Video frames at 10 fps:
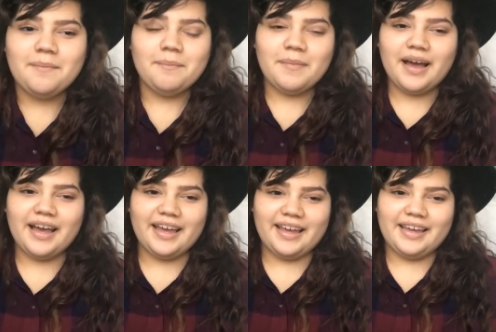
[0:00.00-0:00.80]

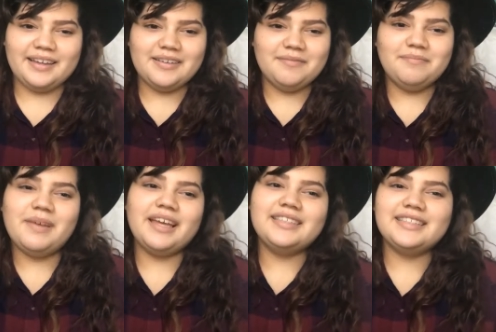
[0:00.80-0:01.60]
My
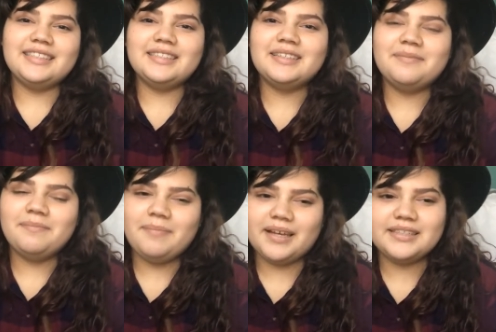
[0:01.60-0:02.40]
amazing
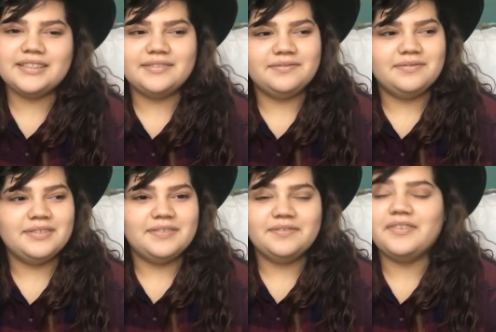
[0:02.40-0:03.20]
best
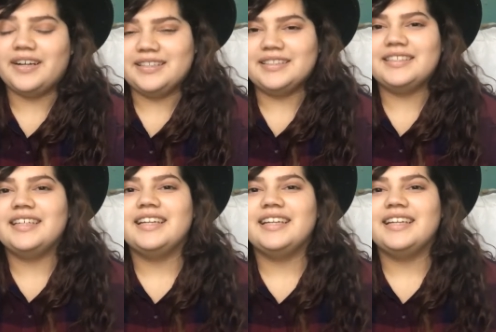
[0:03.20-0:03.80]
friends.